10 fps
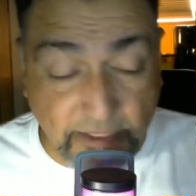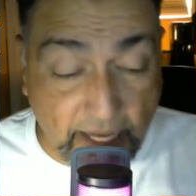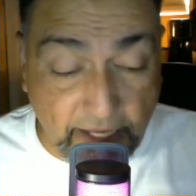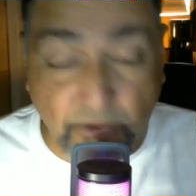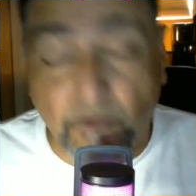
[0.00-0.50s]

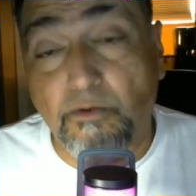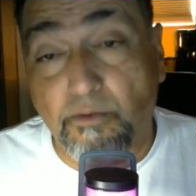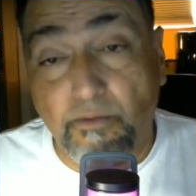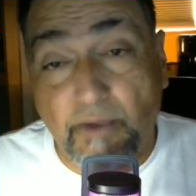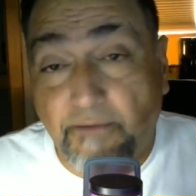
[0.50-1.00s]
know
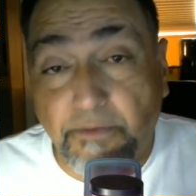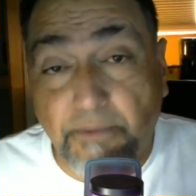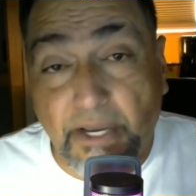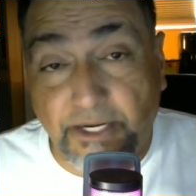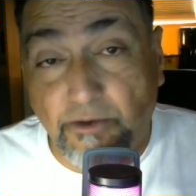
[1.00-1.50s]

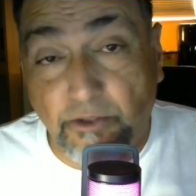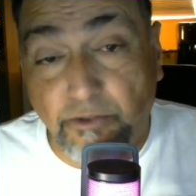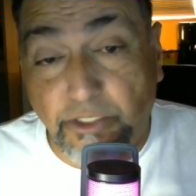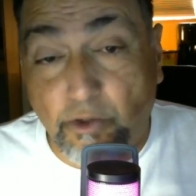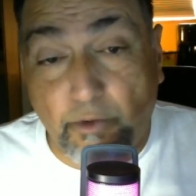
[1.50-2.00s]
everybody knows
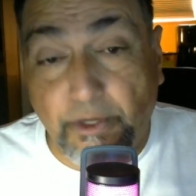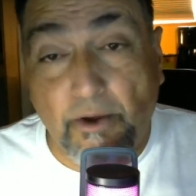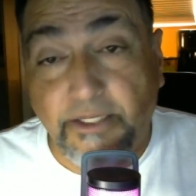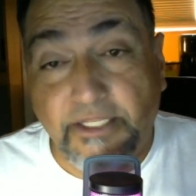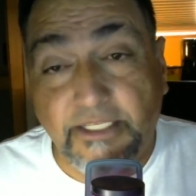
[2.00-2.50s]
what's going
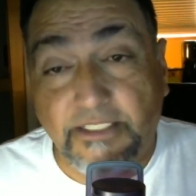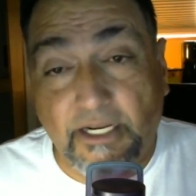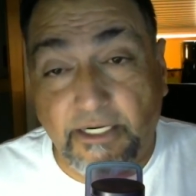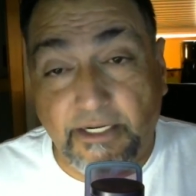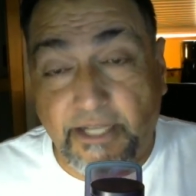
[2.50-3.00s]
on in this
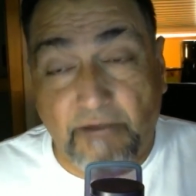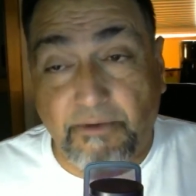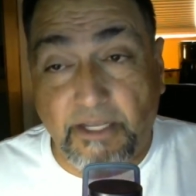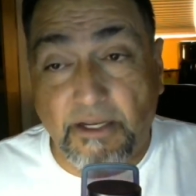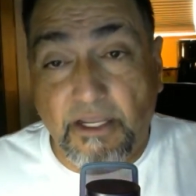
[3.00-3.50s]
kind of
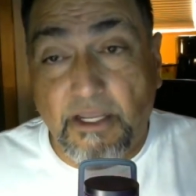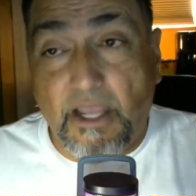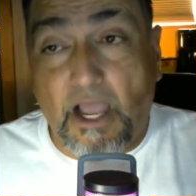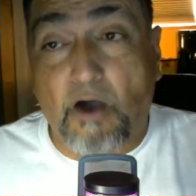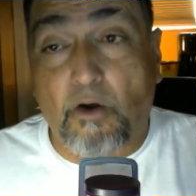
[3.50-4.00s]
county,
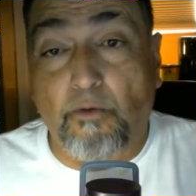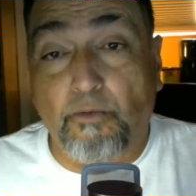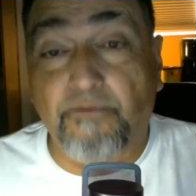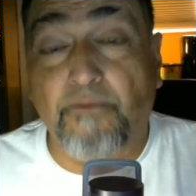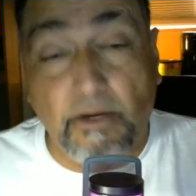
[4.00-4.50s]
how
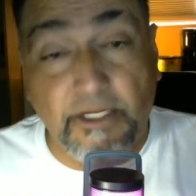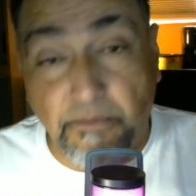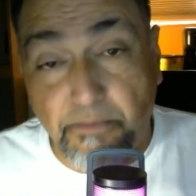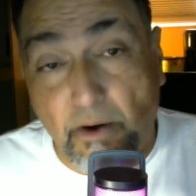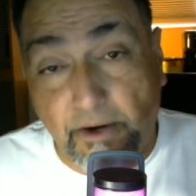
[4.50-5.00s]
we're falling
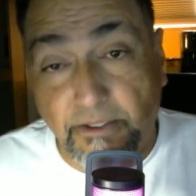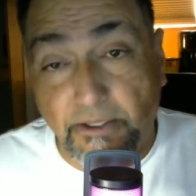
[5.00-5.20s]
apart.